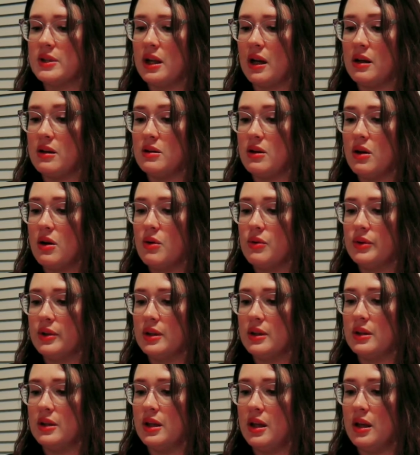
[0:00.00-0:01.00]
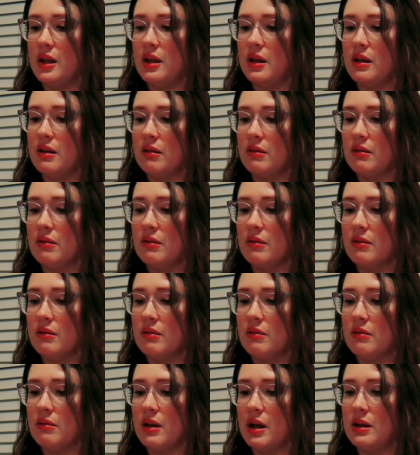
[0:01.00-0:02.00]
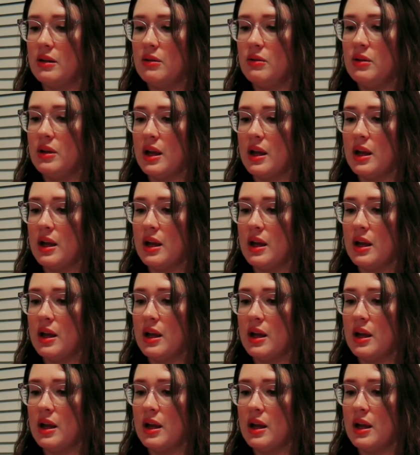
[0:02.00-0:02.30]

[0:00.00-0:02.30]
And I know that the I know